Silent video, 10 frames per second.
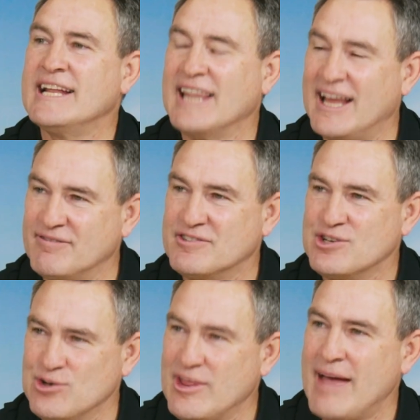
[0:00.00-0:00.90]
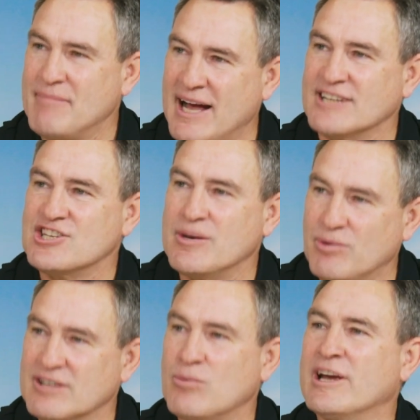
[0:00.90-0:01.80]
He loved he did, you that much. He
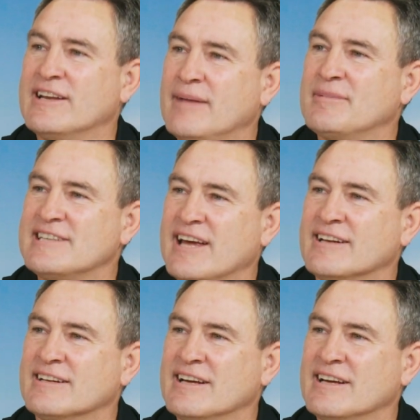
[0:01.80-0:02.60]
wanted oh, to wear oh, number he, ten.